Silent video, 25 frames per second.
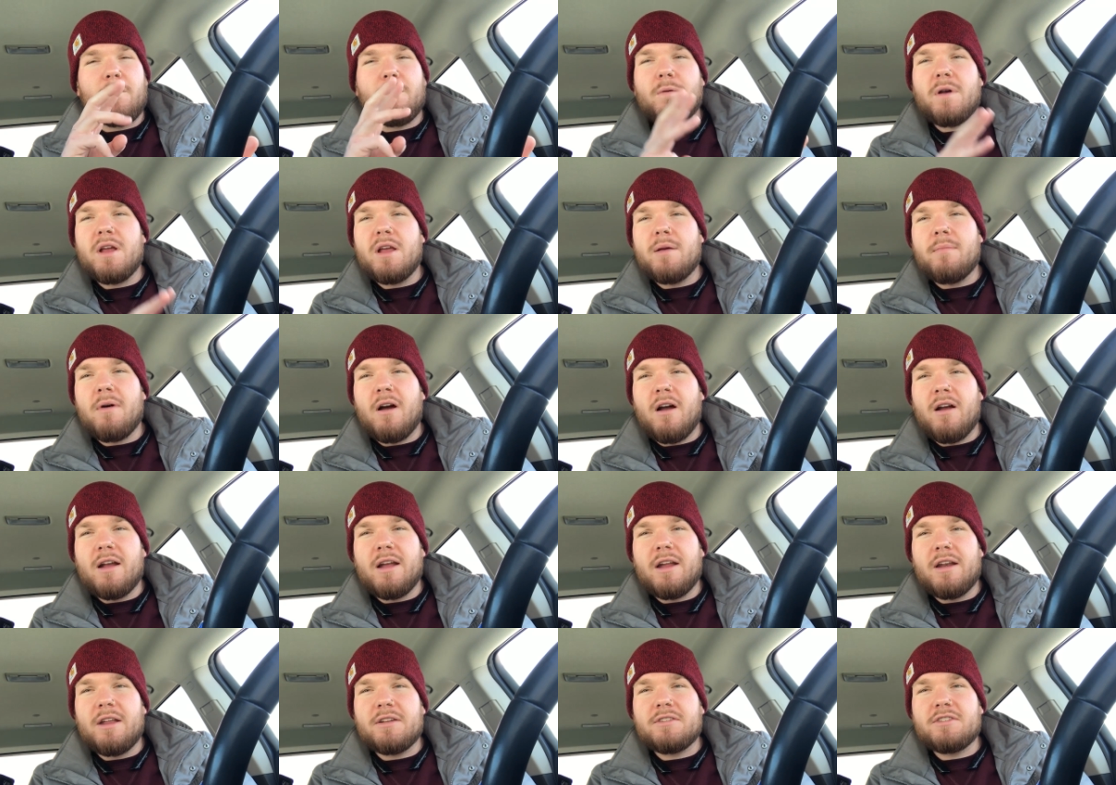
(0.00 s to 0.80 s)
free
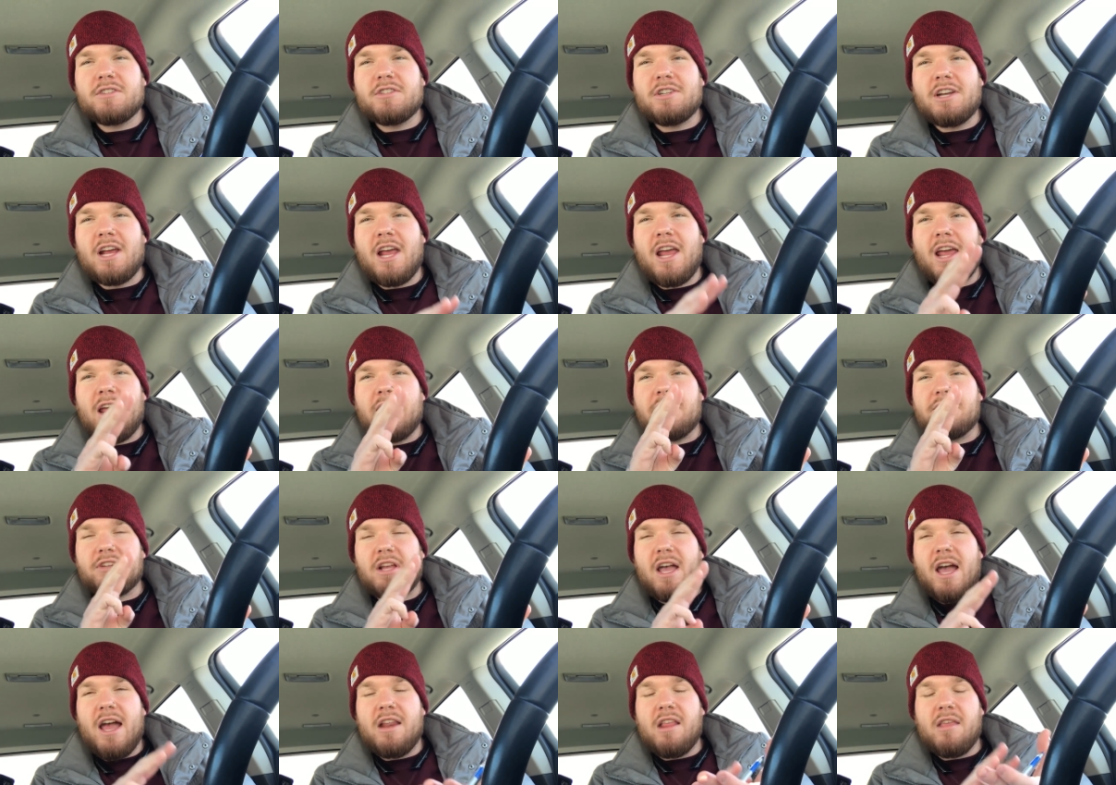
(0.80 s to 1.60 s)
market
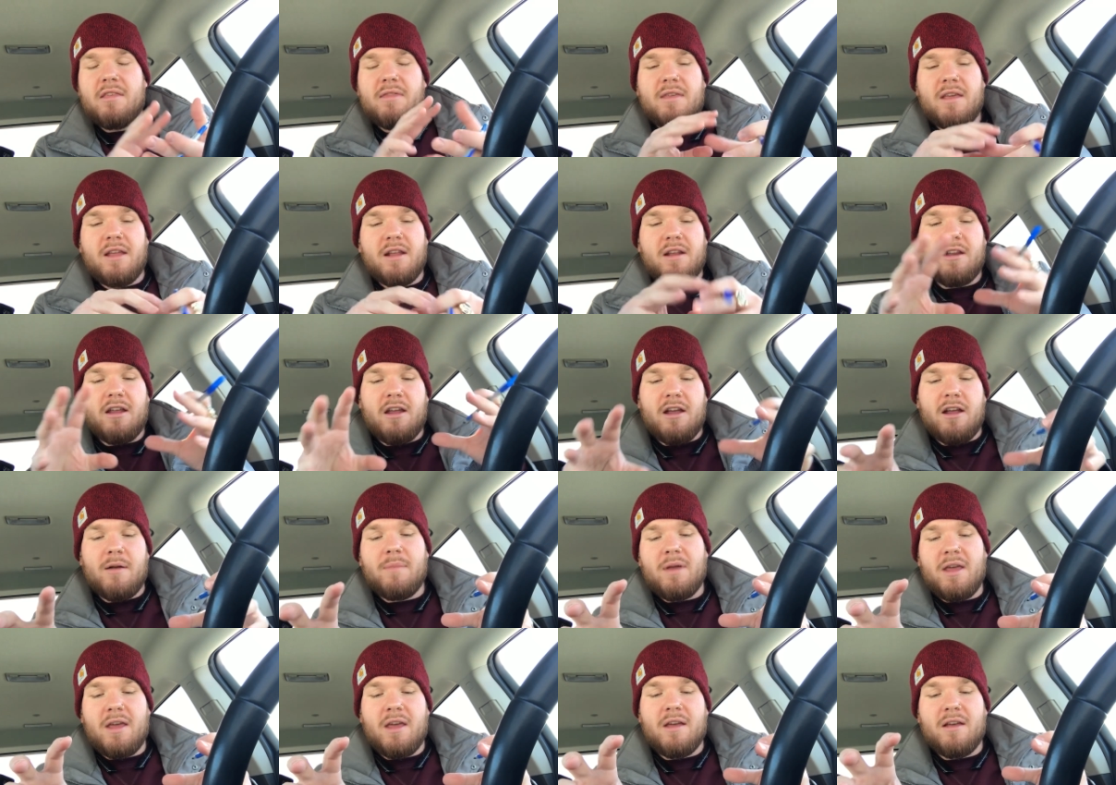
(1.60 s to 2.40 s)
exchange, anything
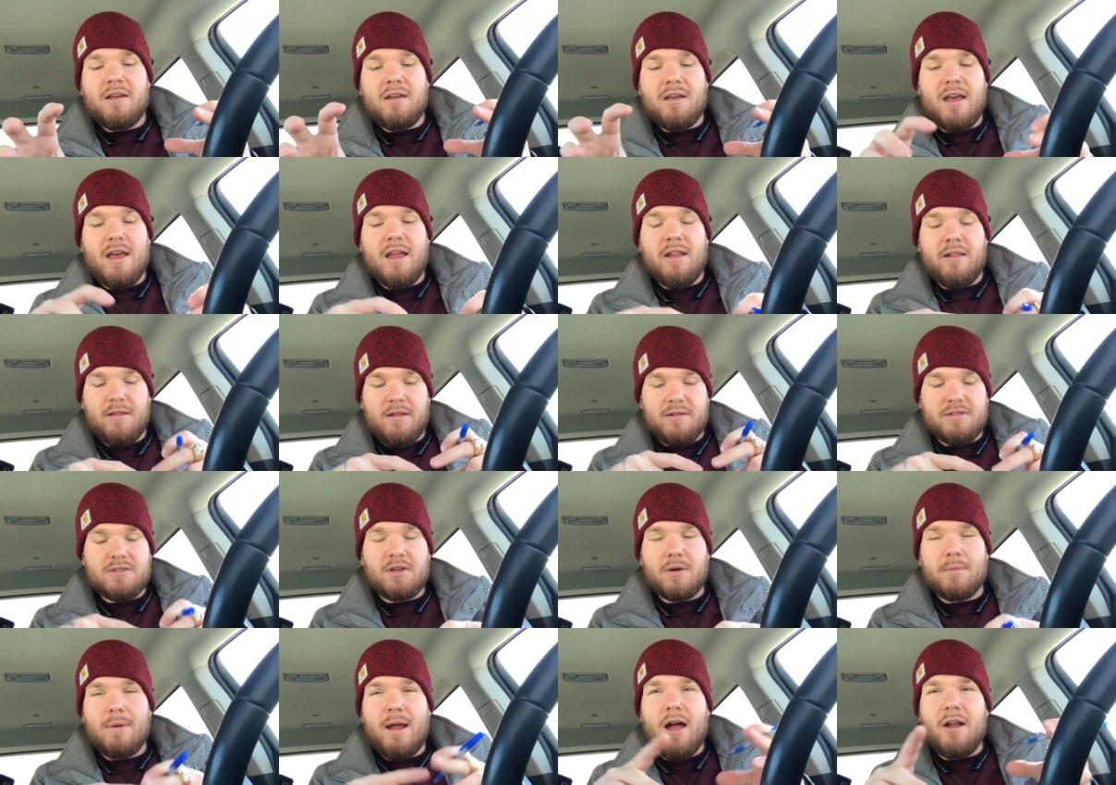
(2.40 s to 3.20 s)
near me and
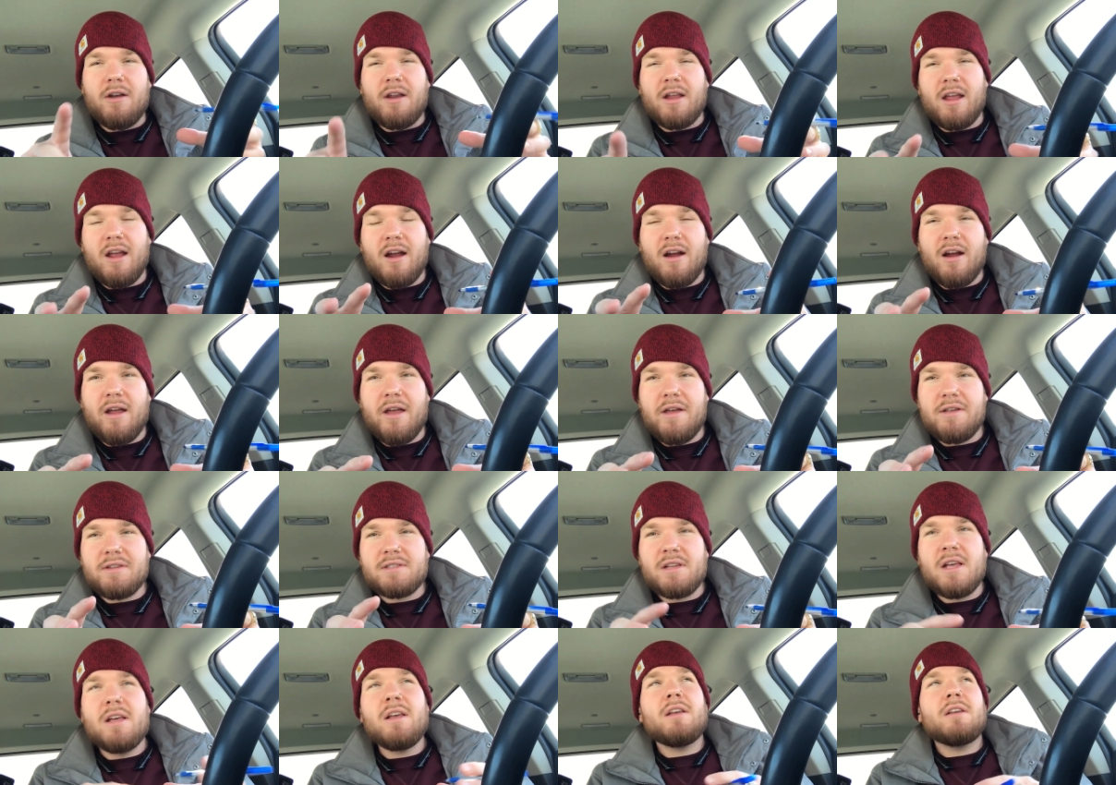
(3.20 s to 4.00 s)
surrounding
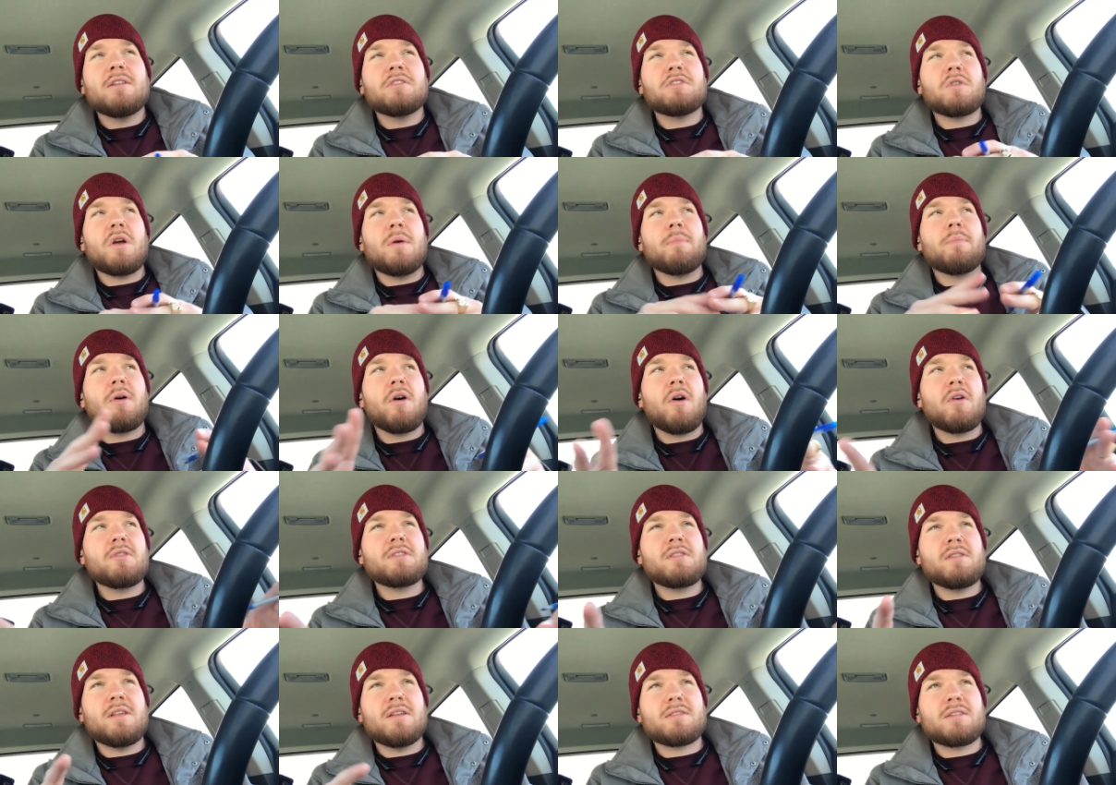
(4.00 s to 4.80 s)
areas. So I'm
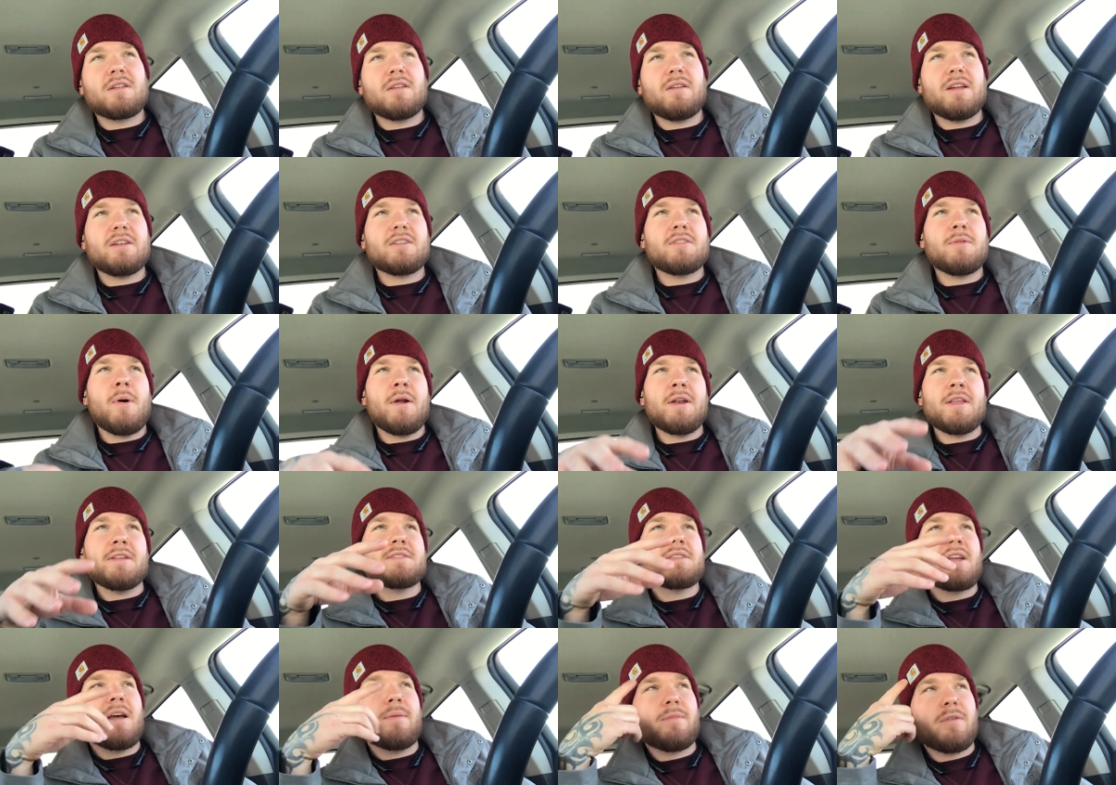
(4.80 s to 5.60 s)
posting this to like
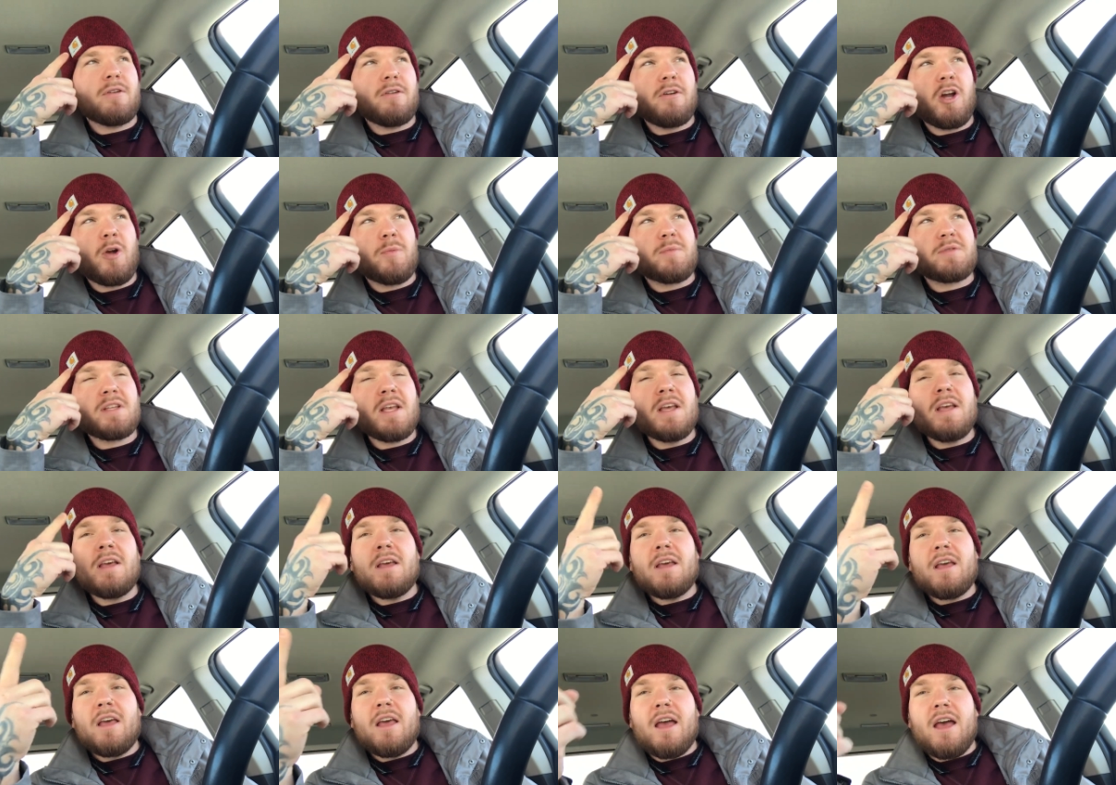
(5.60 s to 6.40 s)
20 something groups.
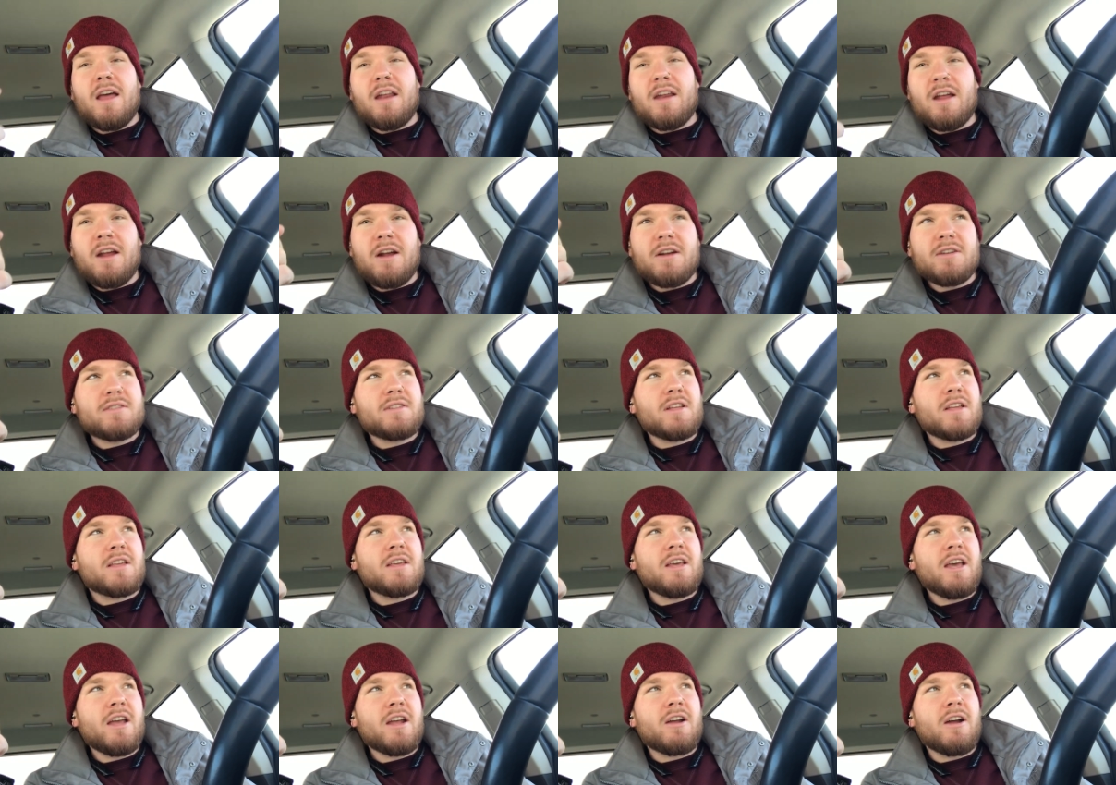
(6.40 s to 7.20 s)
And here's the
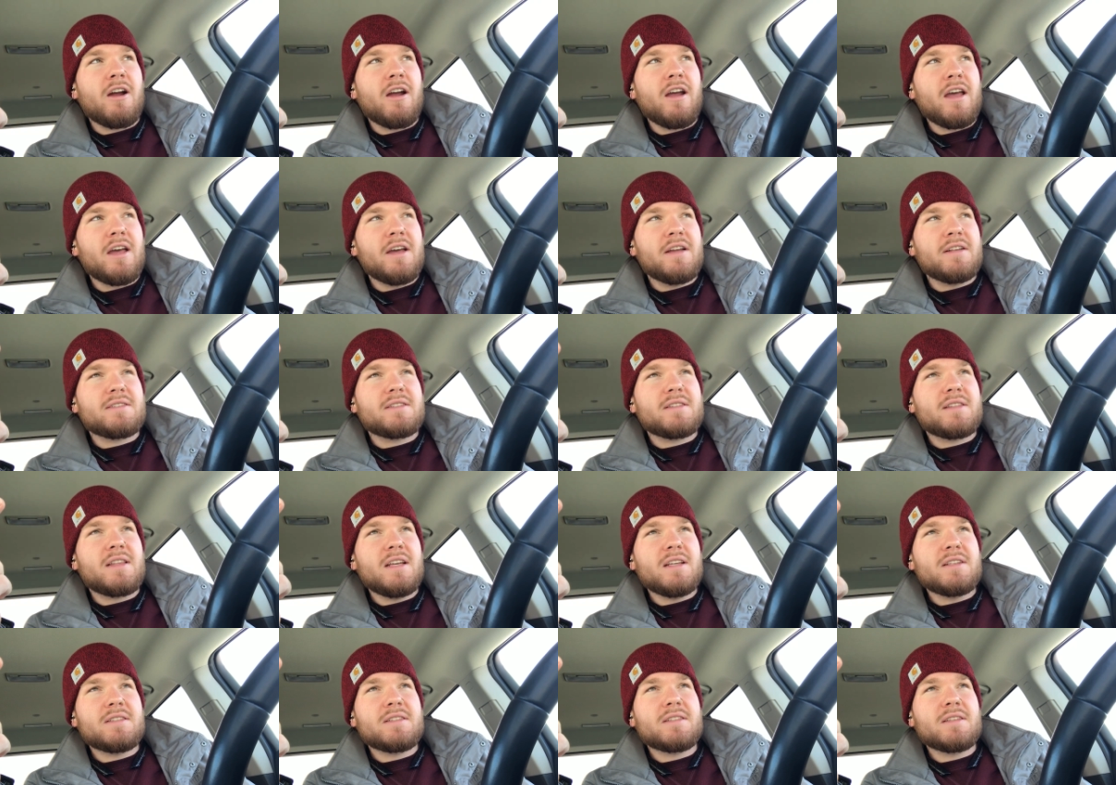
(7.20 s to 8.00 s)
kicker is
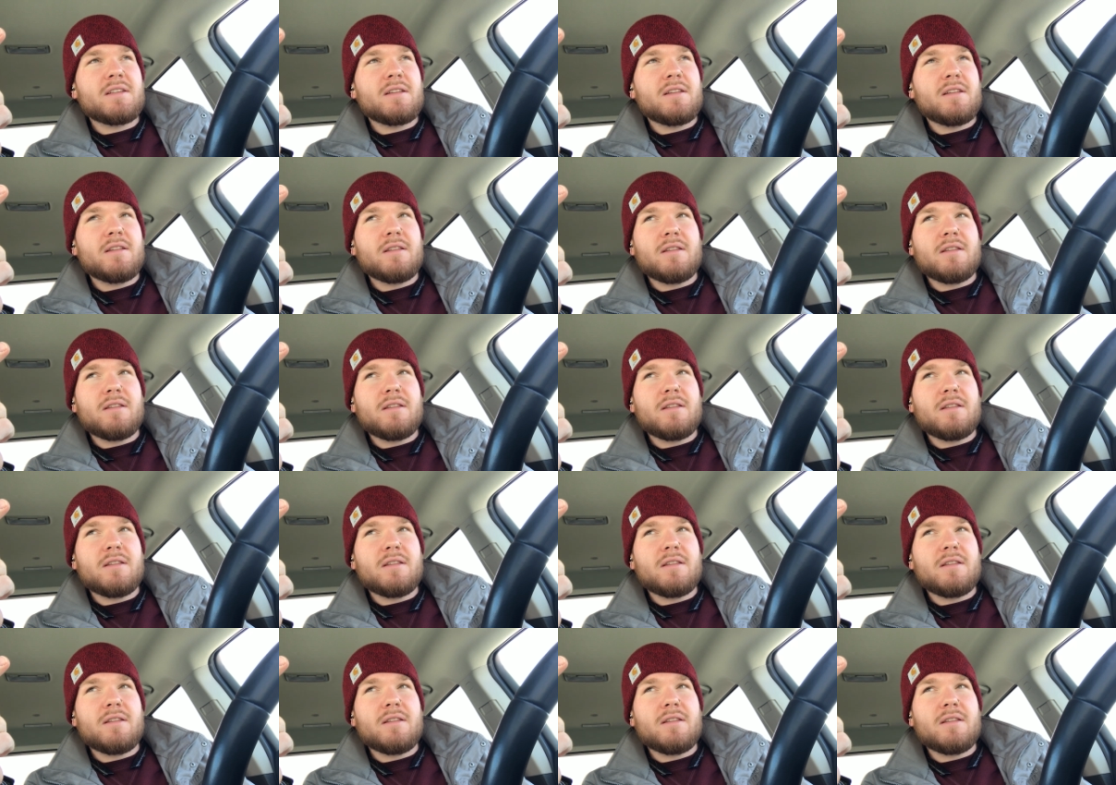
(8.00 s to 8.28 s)
this,